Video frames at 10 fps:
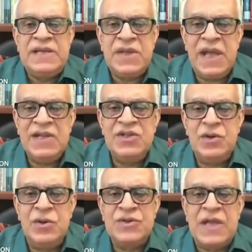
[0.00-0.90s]

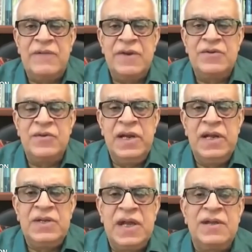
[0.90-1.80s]
NGOs haven't
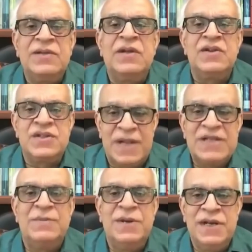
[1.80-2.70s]
really taken the
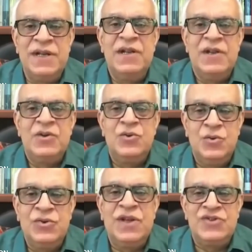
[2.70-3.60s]
responsibility to
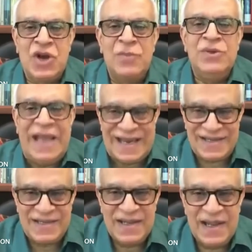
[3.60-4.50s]
do their job
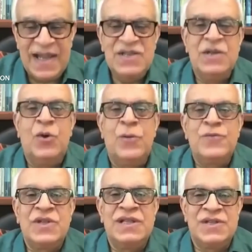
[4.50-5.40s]
yet. And she
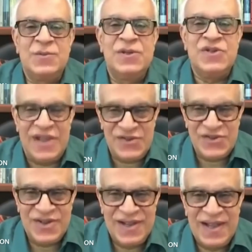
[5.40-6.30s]
hopes that this will
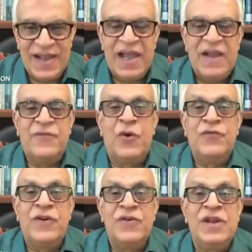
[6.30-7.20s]
change. And
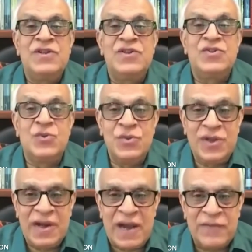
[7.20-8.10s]
Ford Foundation soon
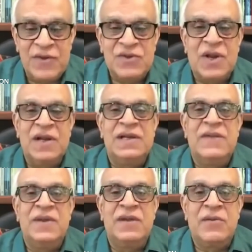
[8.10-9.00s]
thereafter started
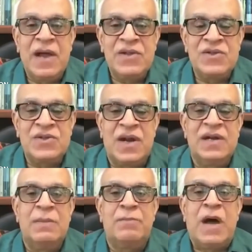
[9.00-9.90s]
giving grants,
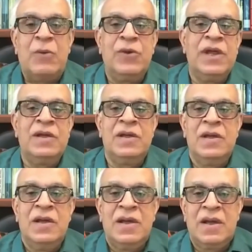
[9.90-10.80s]
started empowering,
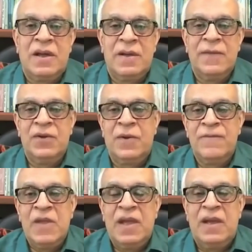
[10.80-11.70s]

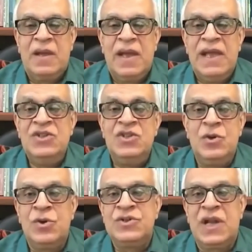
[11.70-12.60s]

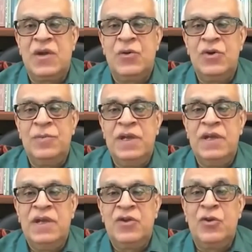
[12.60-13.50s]
NGOs that are going to
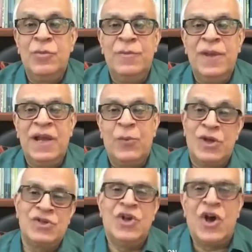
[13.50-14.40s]
be Kumbh Mela
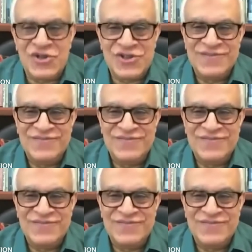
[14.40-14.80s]
watchdogs.